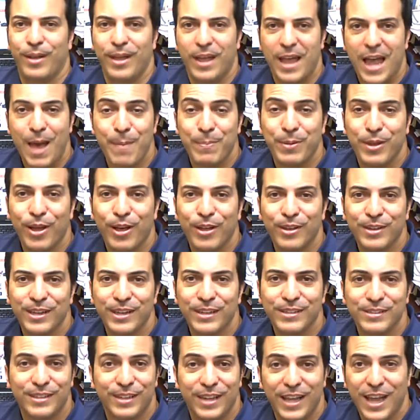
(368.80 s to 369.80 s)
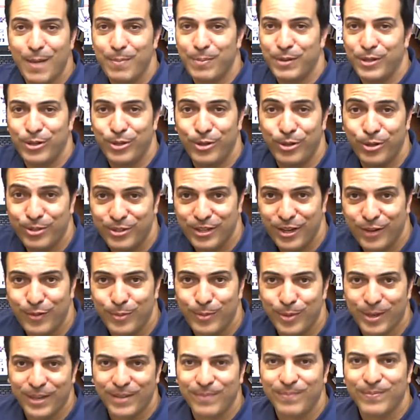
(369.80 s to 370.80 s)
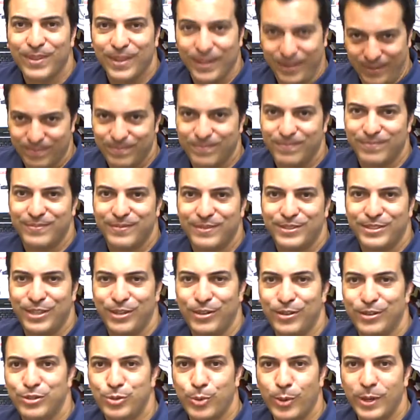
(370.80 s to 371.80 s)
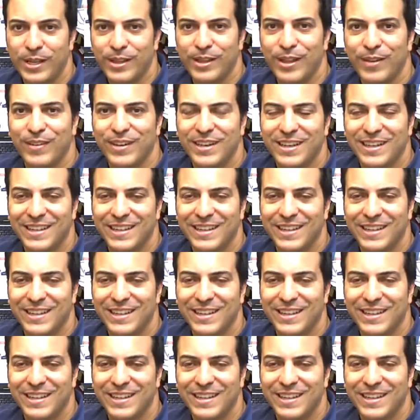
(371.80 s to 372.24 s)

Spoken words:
happy holidays and a happy new year to everybody. See you in 2011.